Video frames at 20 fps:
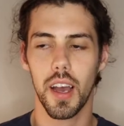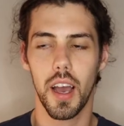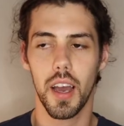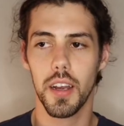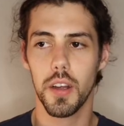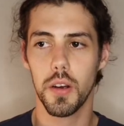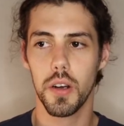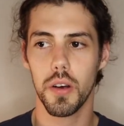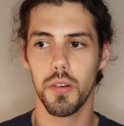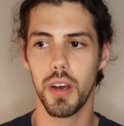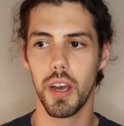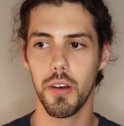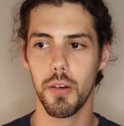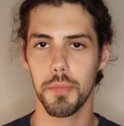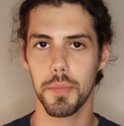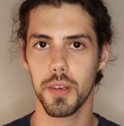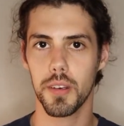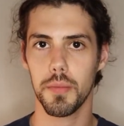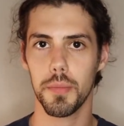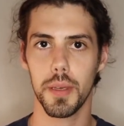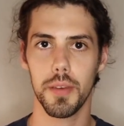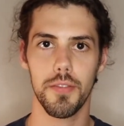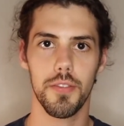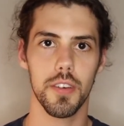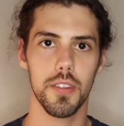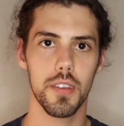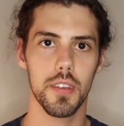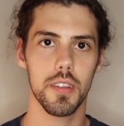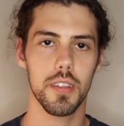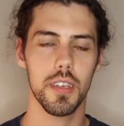I don't know how I'm going to be
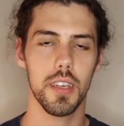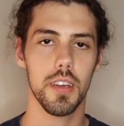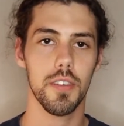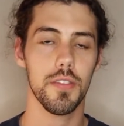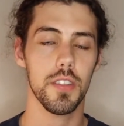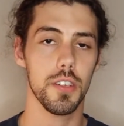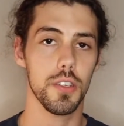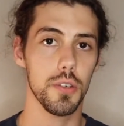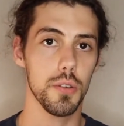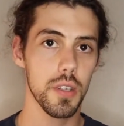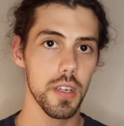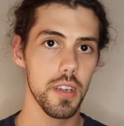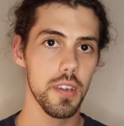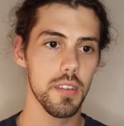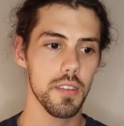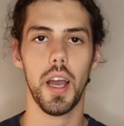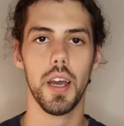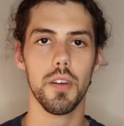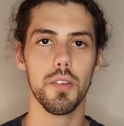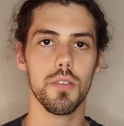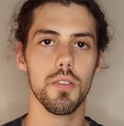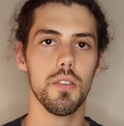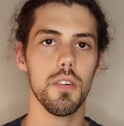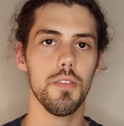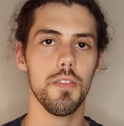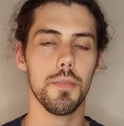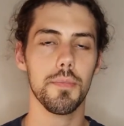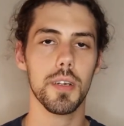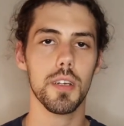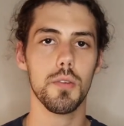feeling the day of the due date. I don't know
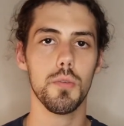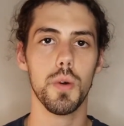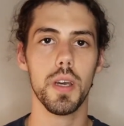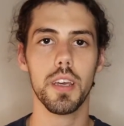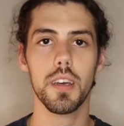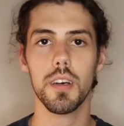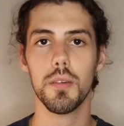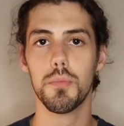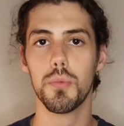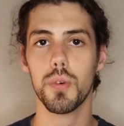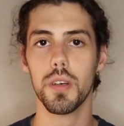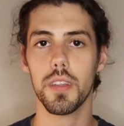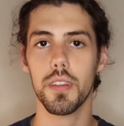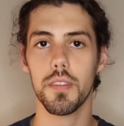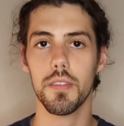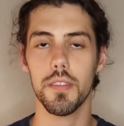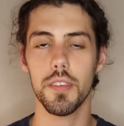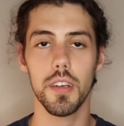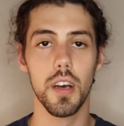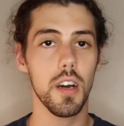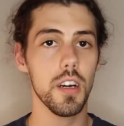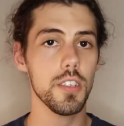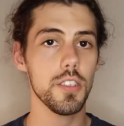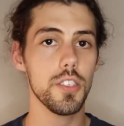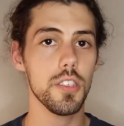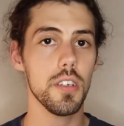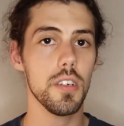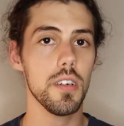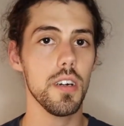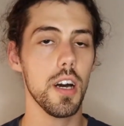if I'm going to wake up with
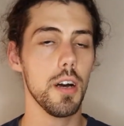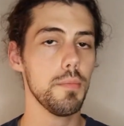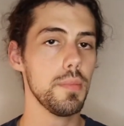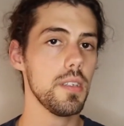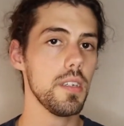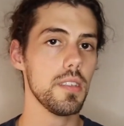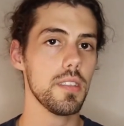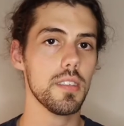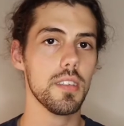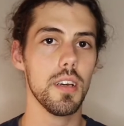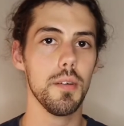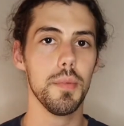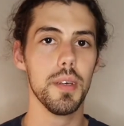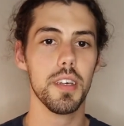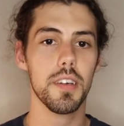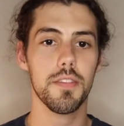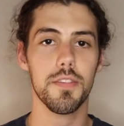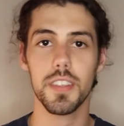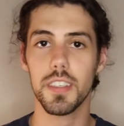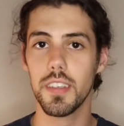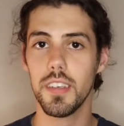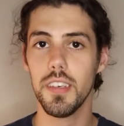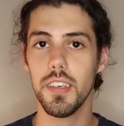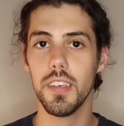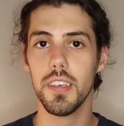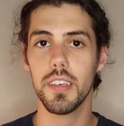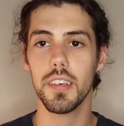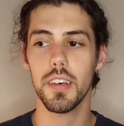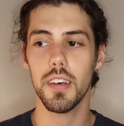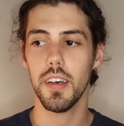nausea, upset stomach,
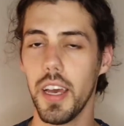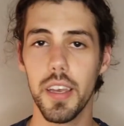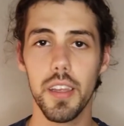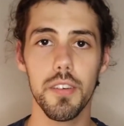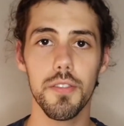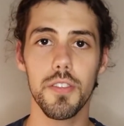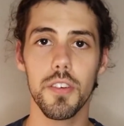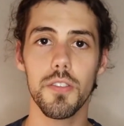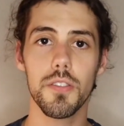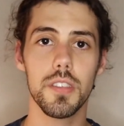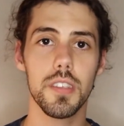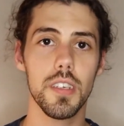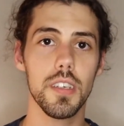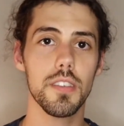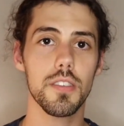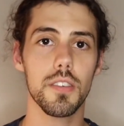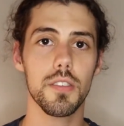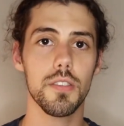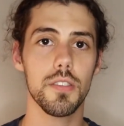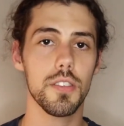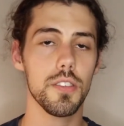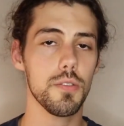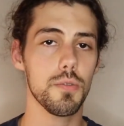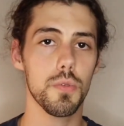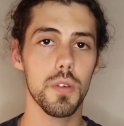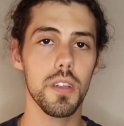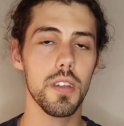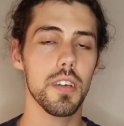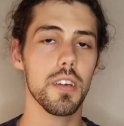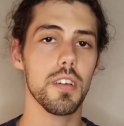fatigue. Any of those things are just
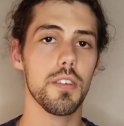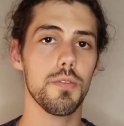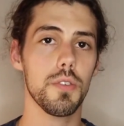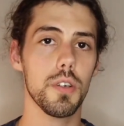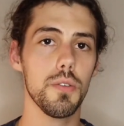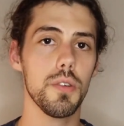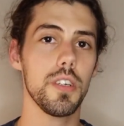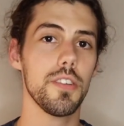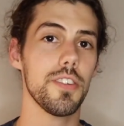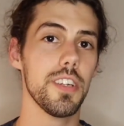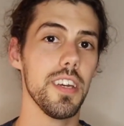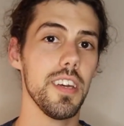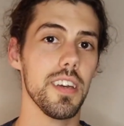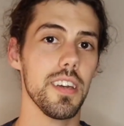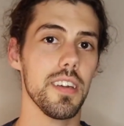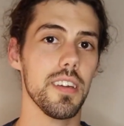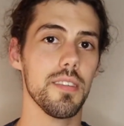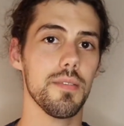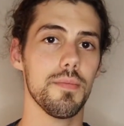really going to ruin your day.